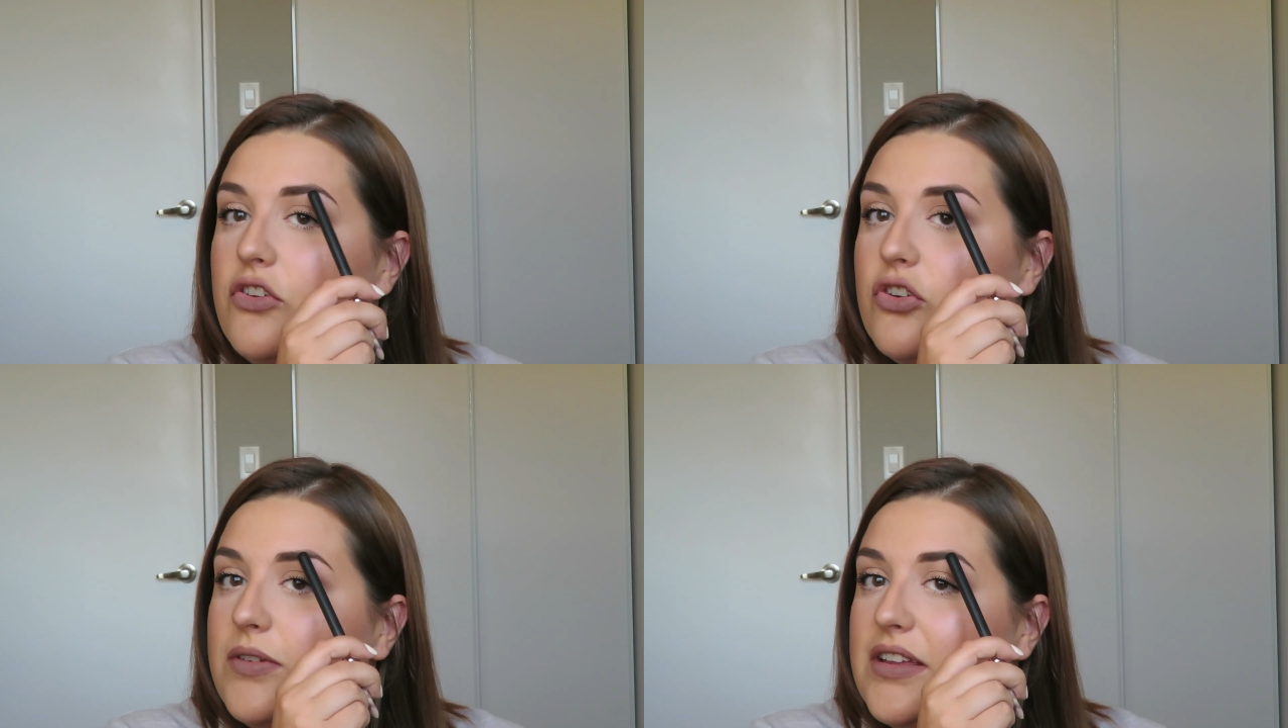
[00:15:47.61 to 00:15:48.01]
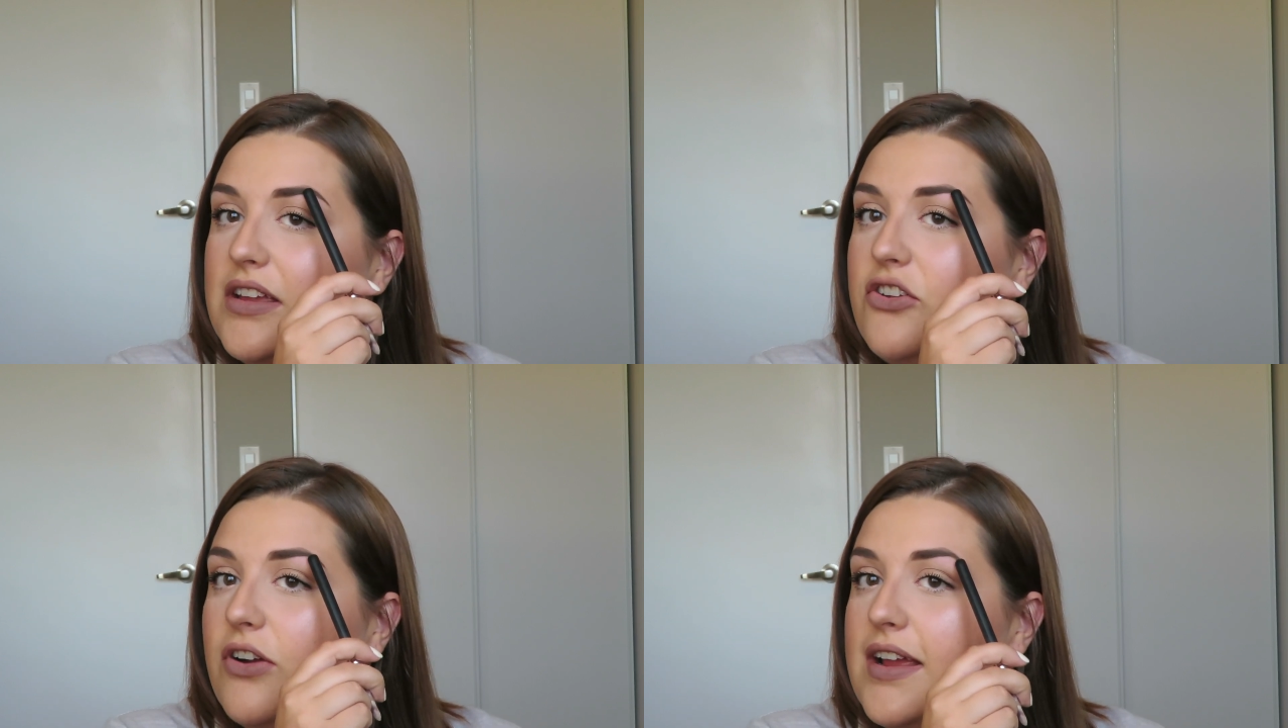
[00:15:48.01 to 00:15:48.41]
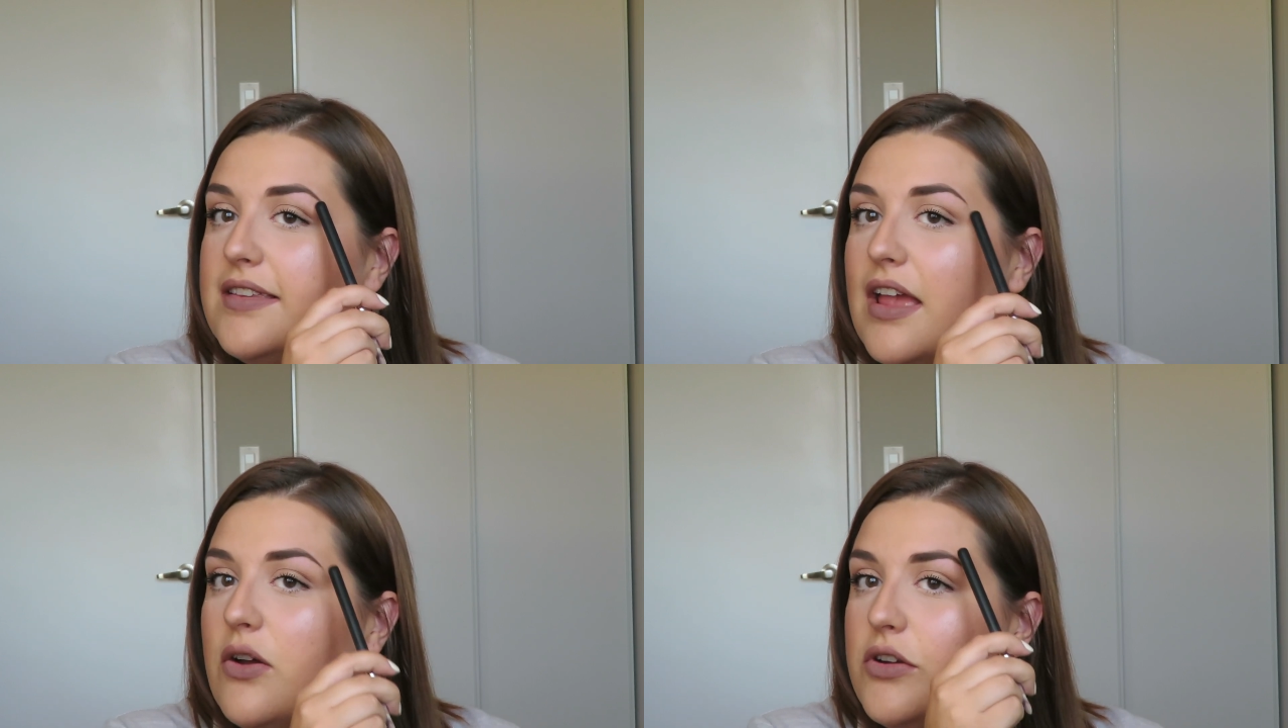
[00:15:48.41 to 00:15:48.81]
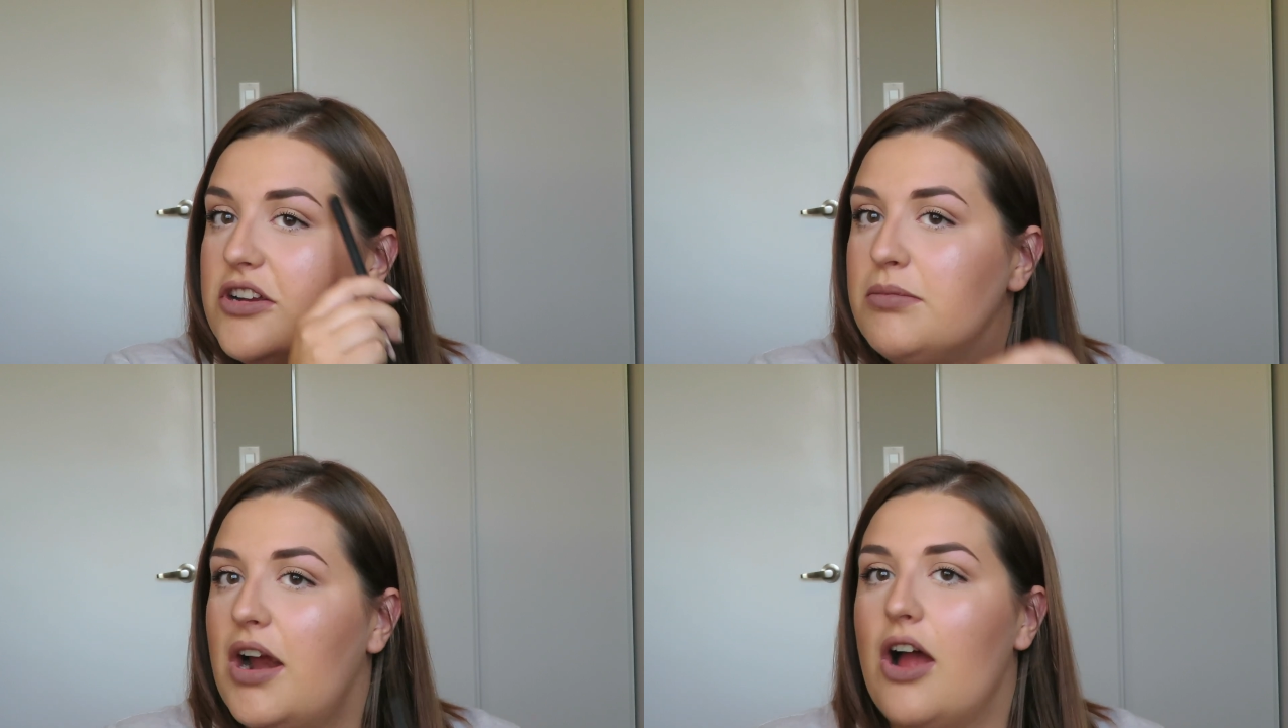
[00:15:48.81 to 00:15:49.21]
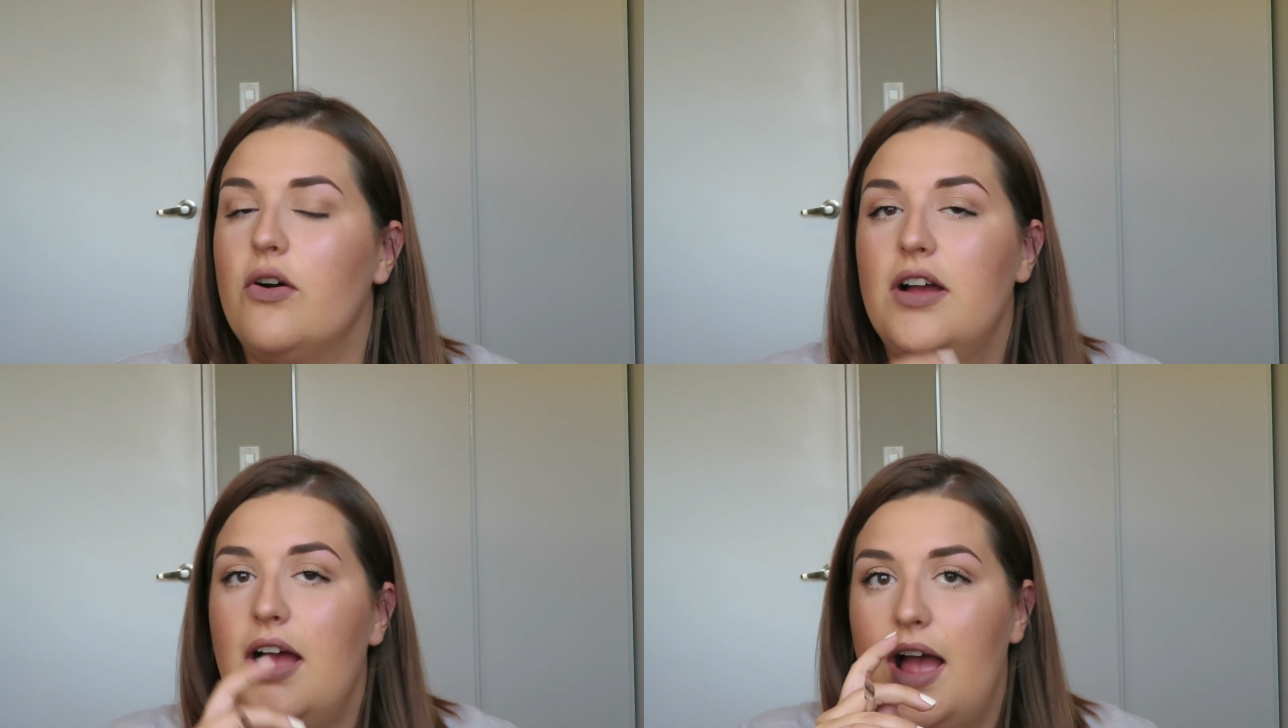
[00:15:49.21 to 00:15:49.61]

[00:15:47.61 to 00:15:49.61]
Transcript: to really trace out your brow.